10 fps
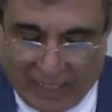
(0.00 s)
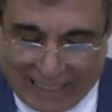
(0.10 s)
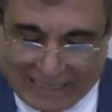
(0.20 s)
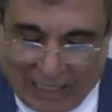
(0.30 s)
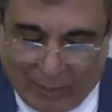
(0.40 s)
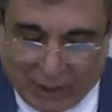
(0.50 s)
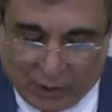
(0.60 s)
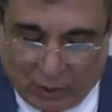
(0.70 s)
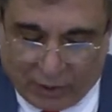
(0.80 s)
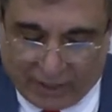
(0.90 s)
Islamic
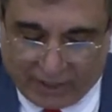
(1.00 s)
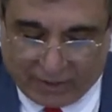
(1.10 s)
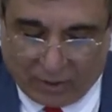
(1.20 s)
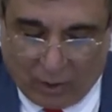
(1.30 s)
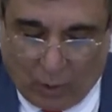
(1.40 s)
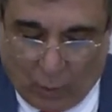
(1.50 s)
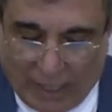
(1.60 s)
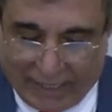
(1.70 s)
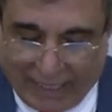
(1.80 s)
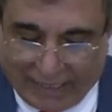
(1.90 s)
sources,
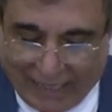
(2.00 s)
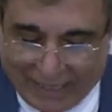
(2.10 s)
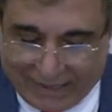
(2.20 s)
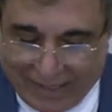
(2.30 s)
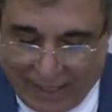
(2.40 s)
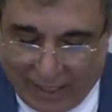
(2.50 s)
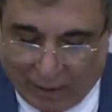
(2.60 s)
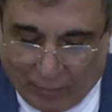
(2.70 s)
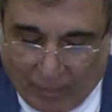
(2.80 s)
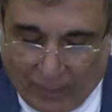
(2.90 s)
one cannot
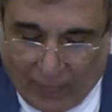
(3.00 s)
help